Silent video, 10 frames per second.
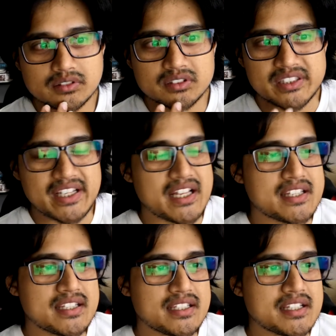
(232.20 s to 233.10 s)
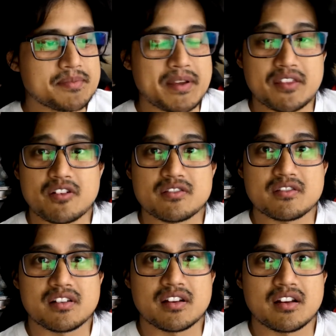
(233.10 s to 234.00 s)
So yeah, that's it. That's my thoughts
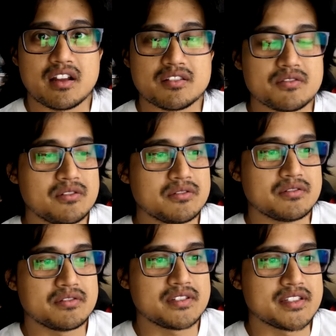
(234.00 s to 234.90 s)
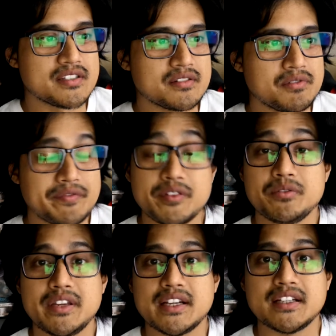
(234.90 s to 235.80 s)
on Han Solo. It's a
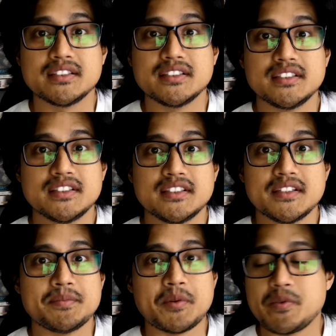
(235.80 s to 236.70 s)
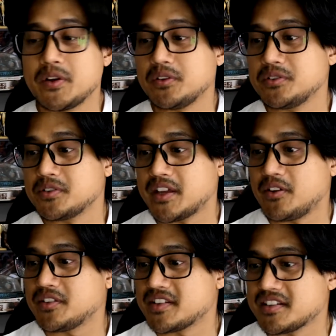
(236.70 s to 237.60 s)
review, yeah. But we all know that
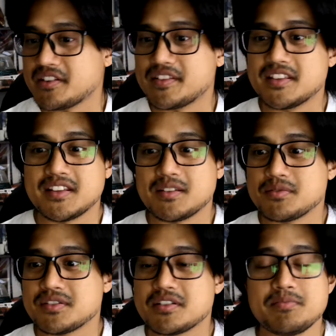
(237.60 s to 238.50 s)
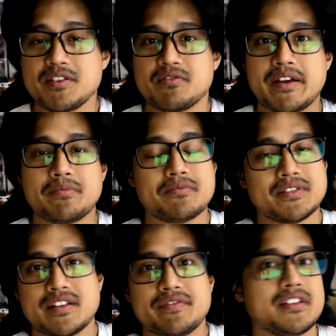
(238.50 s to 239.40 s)
all the stuff that was going to be great was
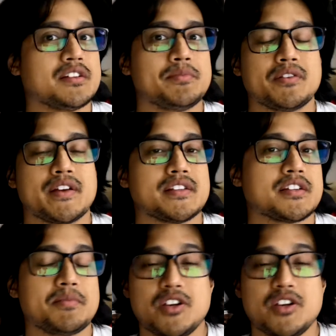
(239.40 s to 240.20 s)
definitely going to be great. It's going to be